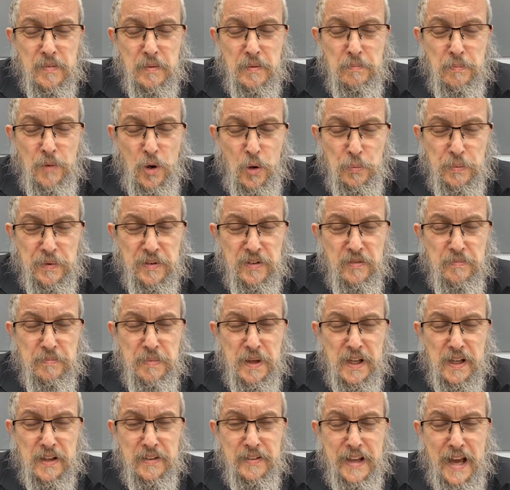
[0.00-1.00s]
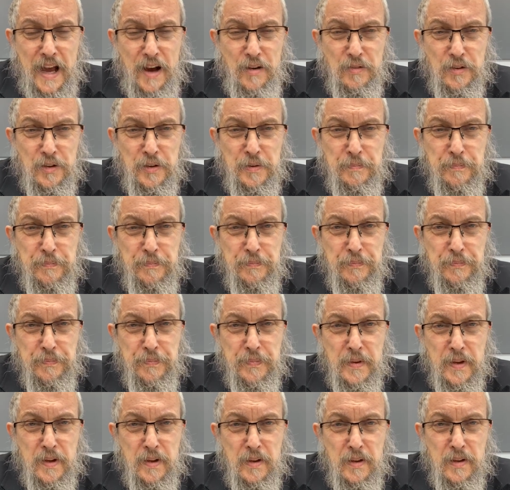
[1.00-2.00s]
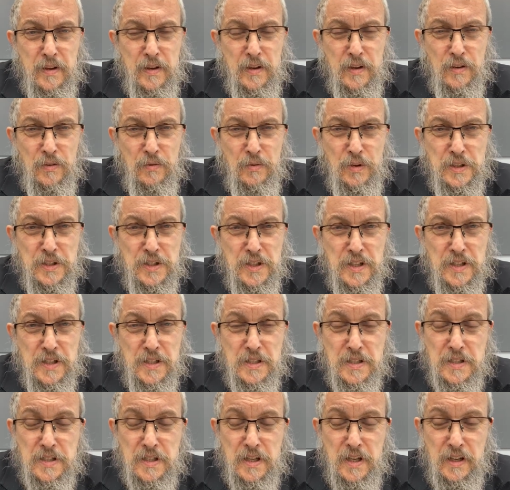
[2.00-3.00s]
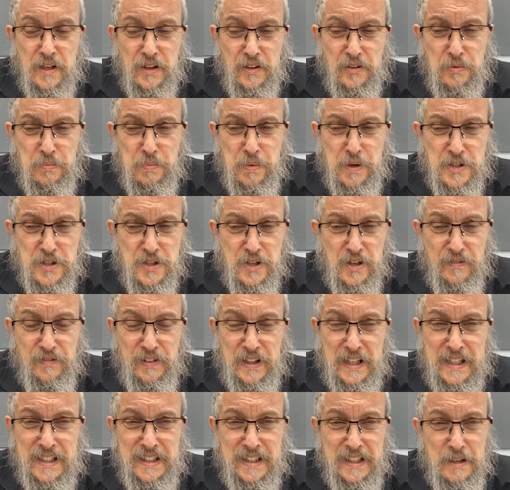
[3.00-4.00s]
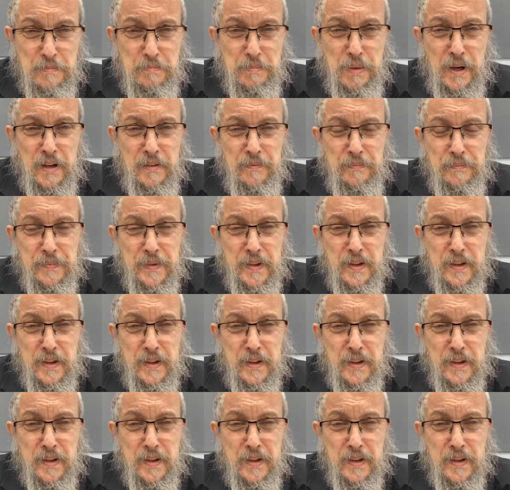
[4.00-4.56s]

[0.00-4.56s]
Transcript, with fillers: moment of being a downer, which is an expression of klipa,